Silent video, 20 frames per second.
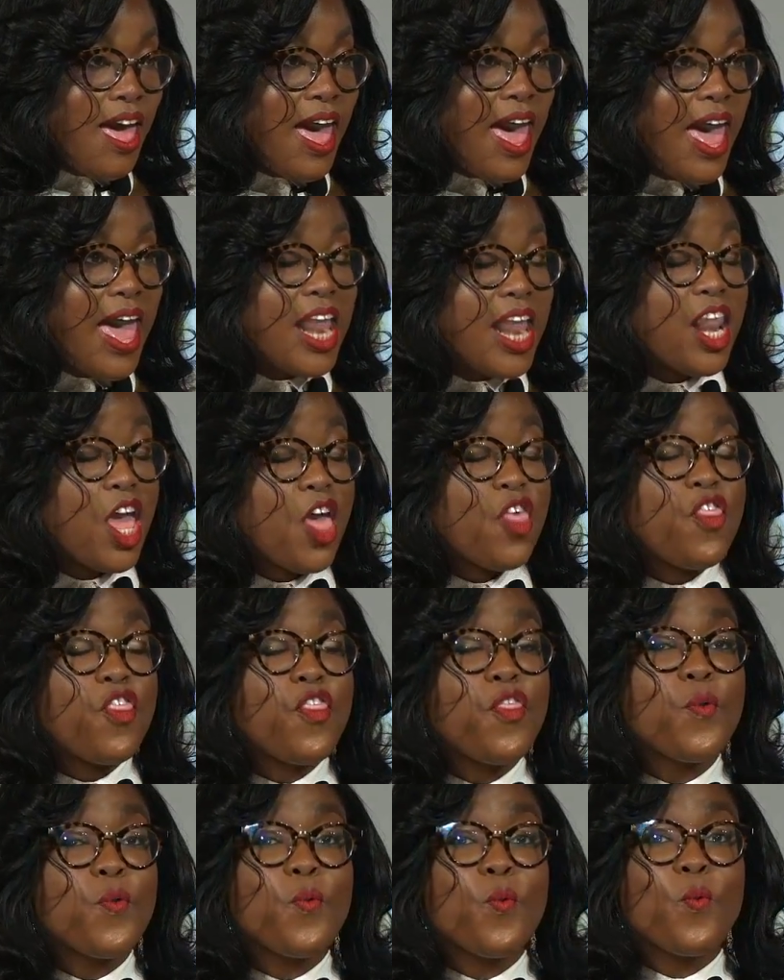and
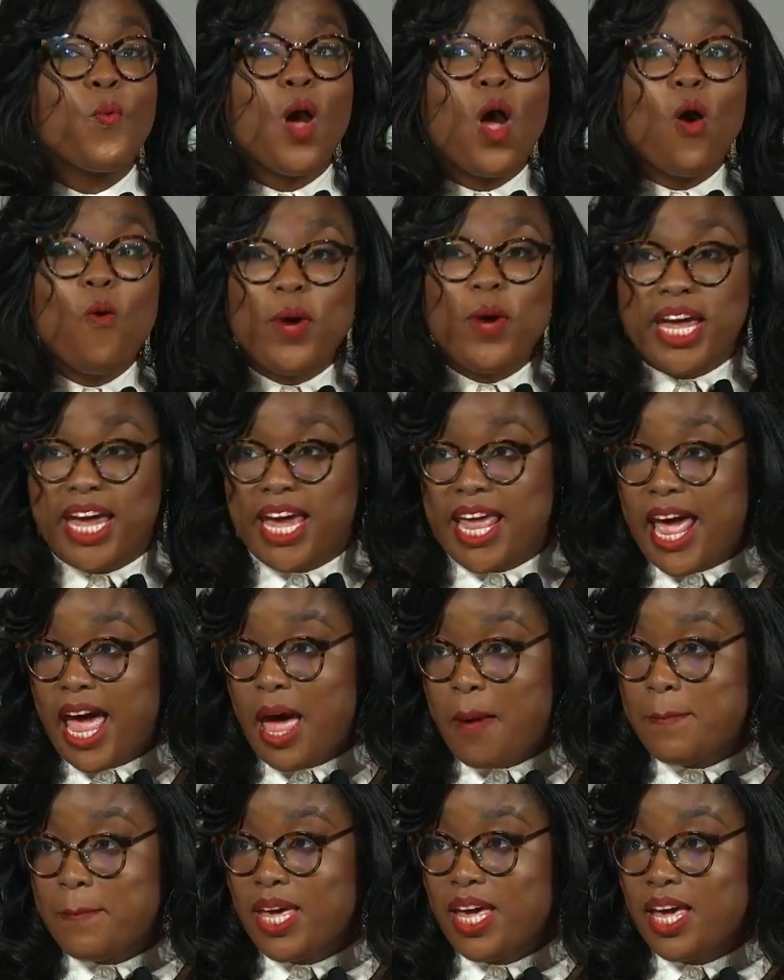throwing it
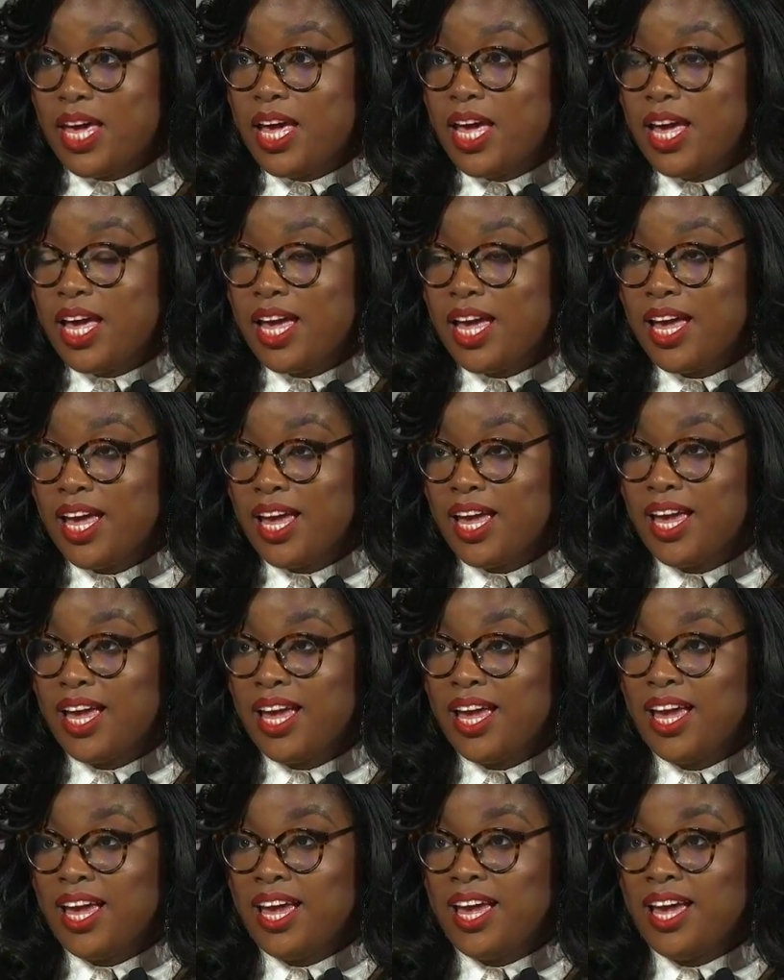at me.
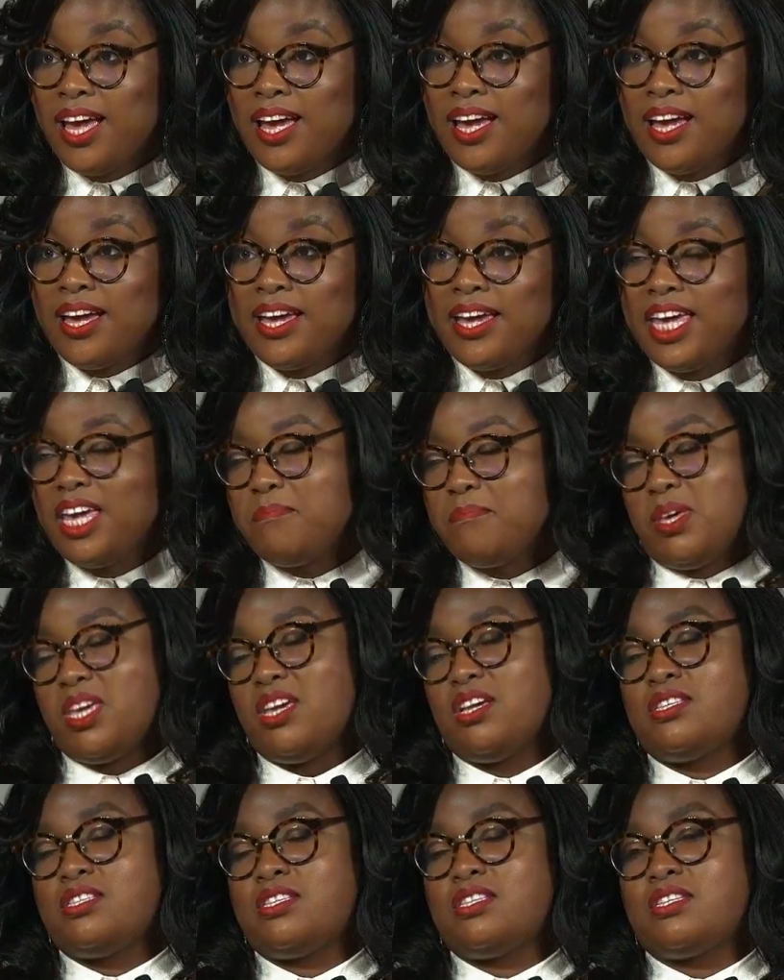He
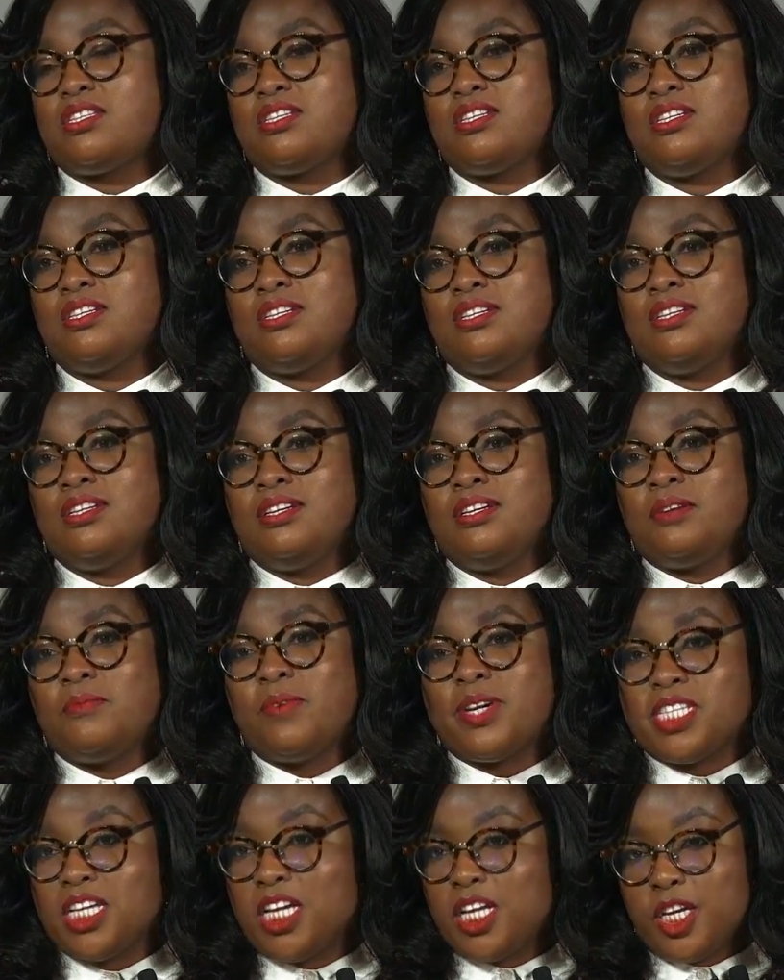missed.
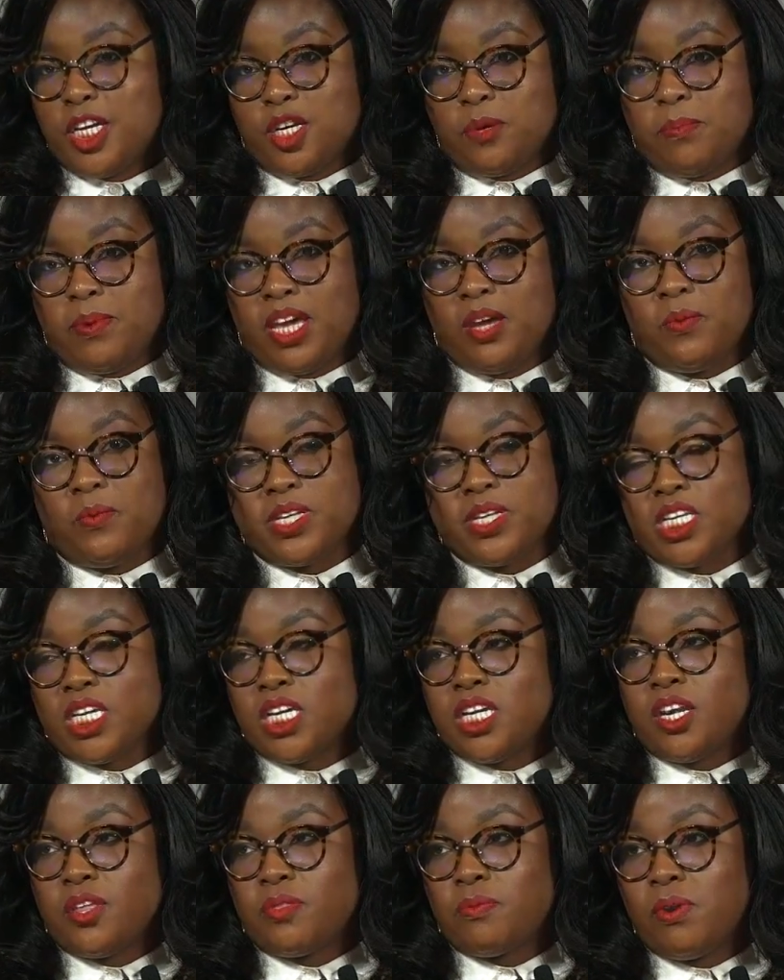Wasn't good at debate, wasn't
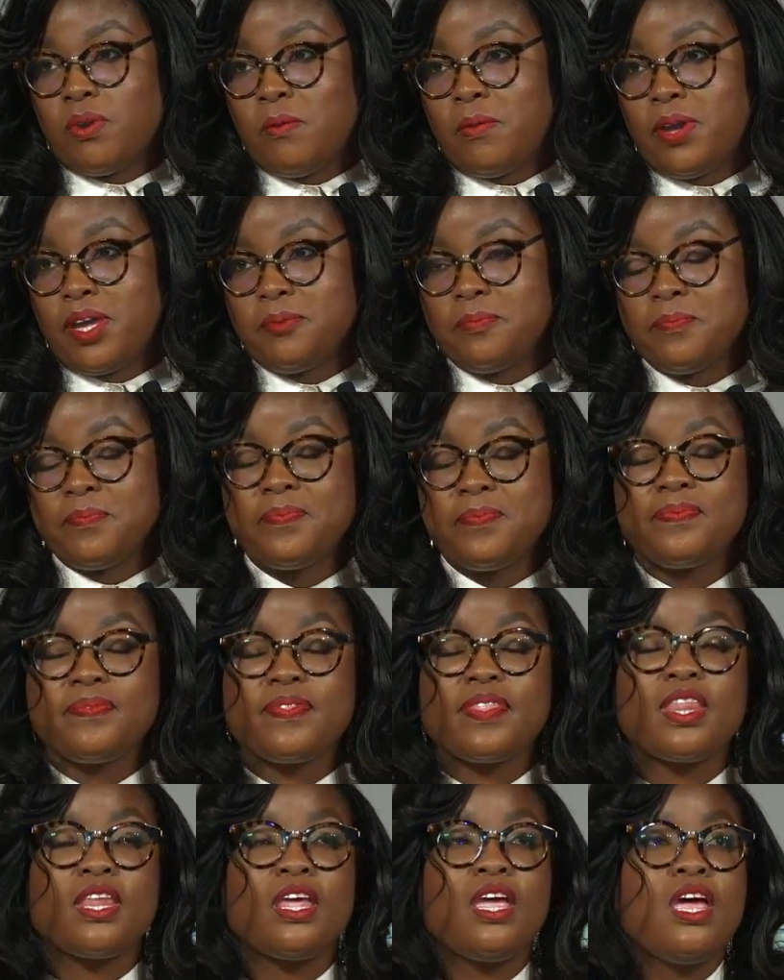good at throwing.
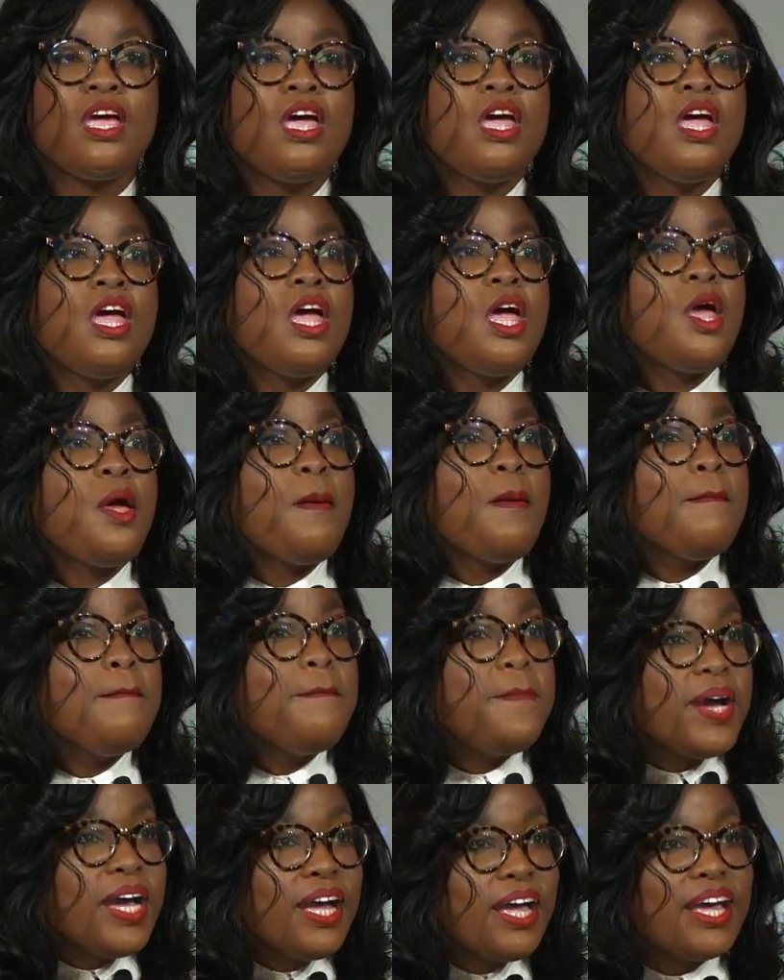
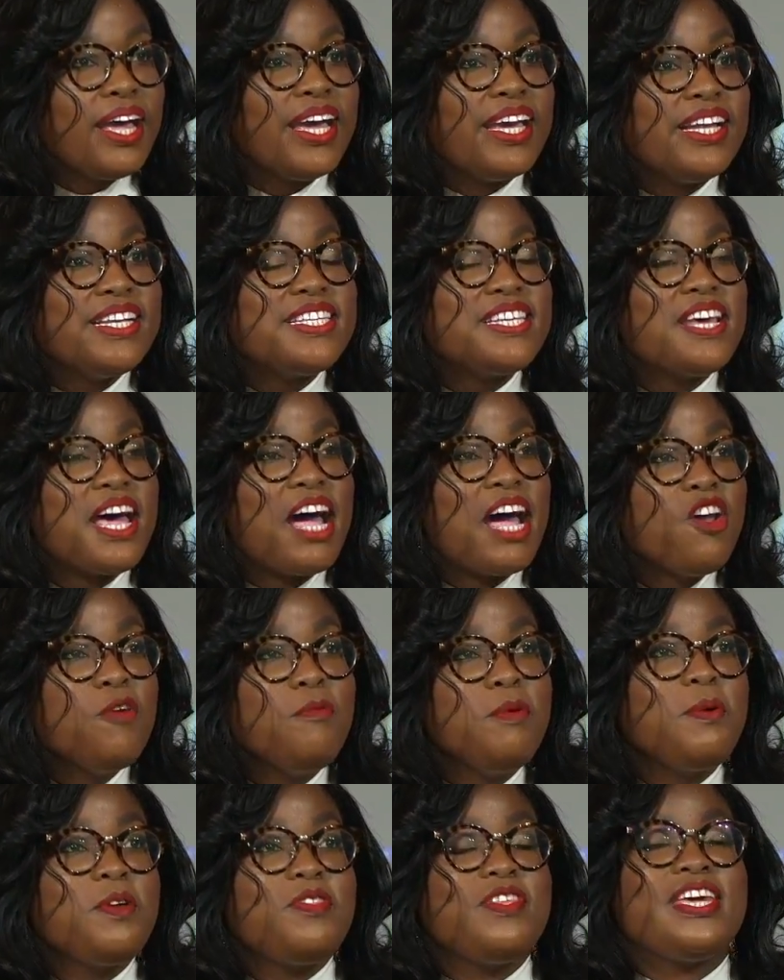But I
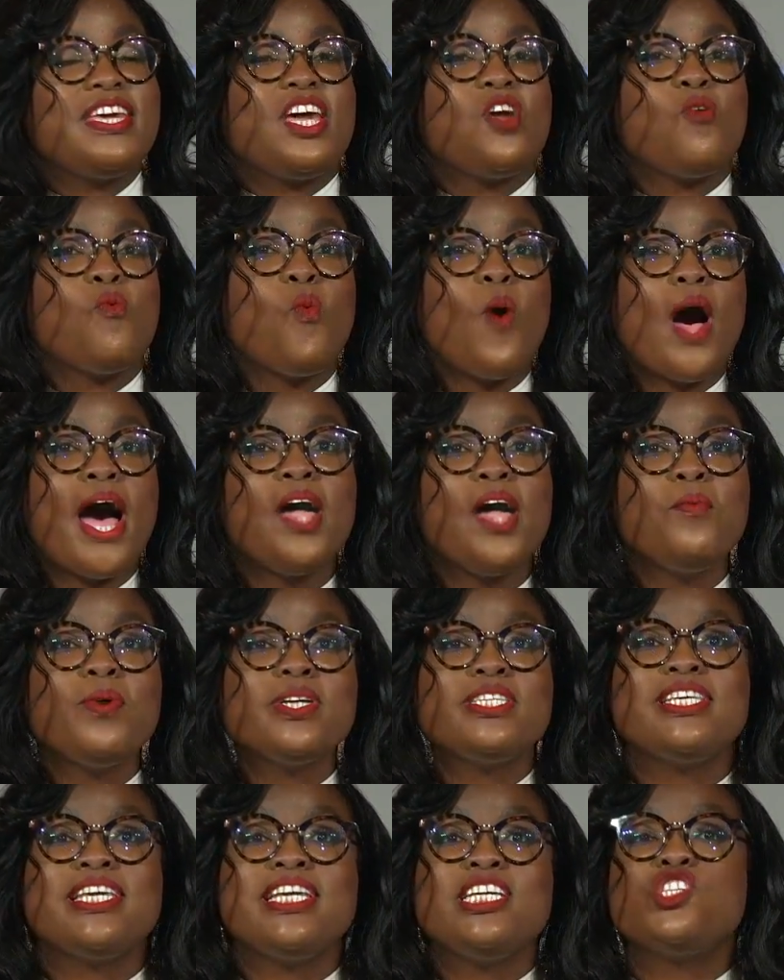remember thinking, why
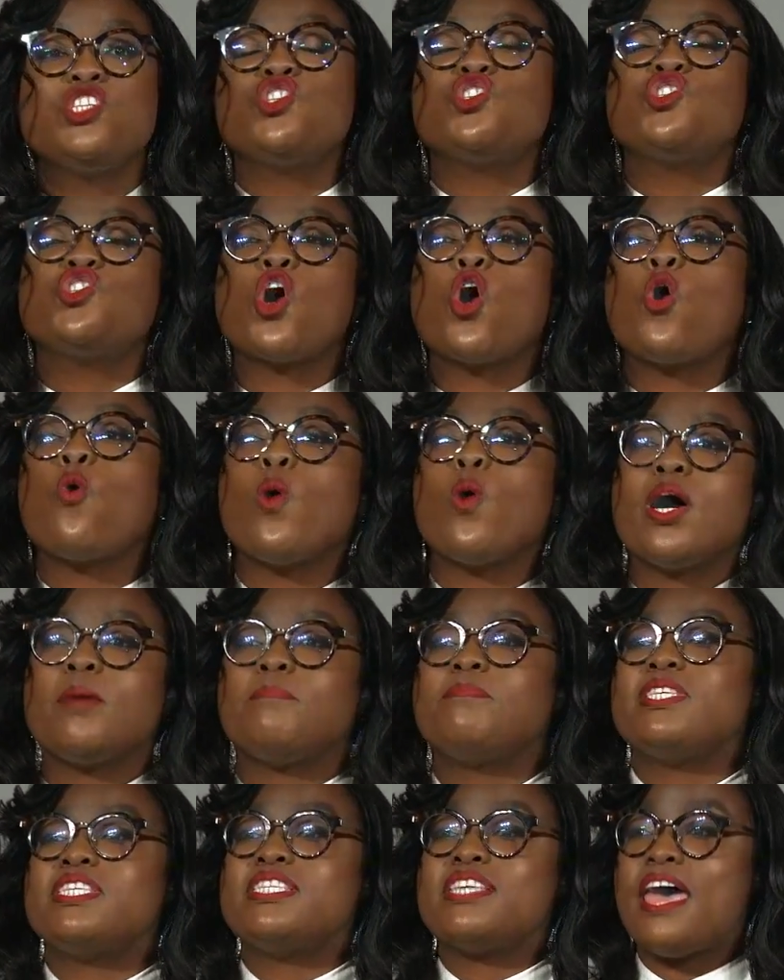was he so
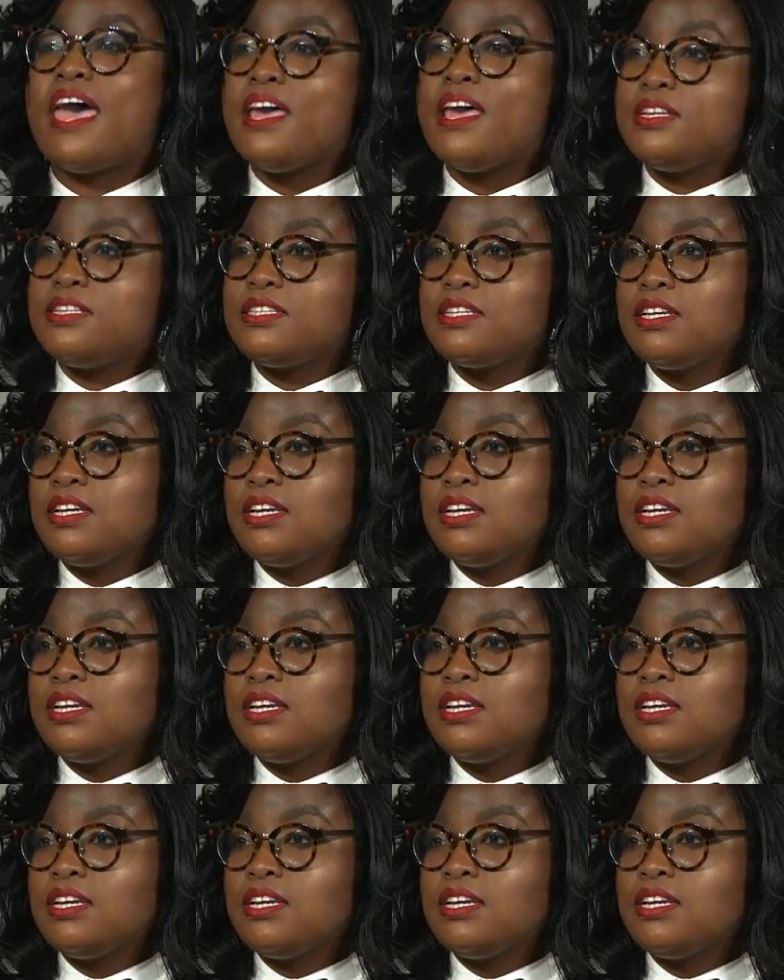upset?